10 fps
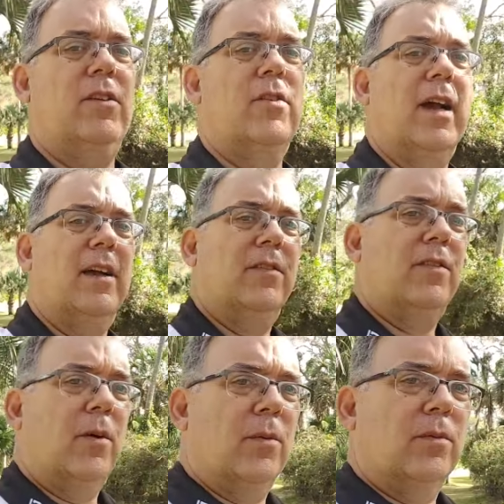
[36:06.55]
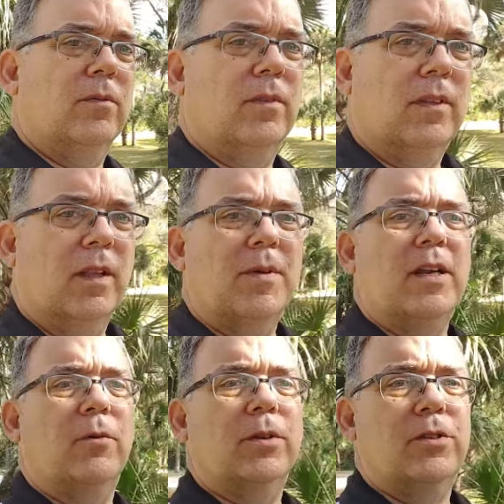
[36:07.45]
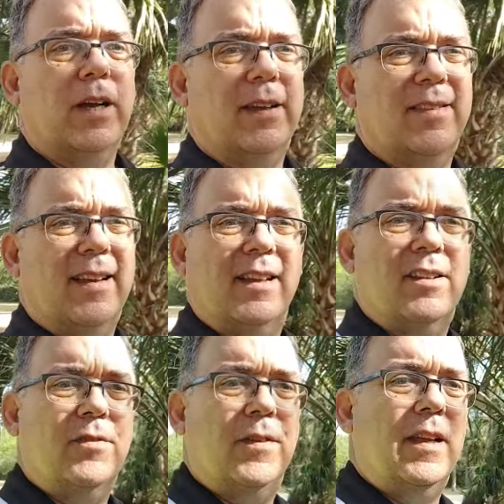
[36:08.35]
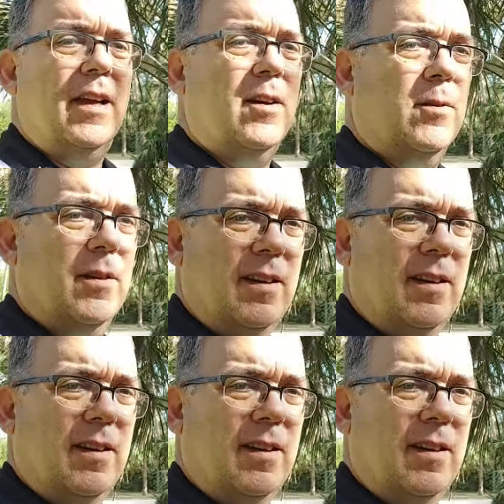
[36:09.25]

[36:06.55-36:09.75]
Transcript: you guys, so let me know what you guys think of this video.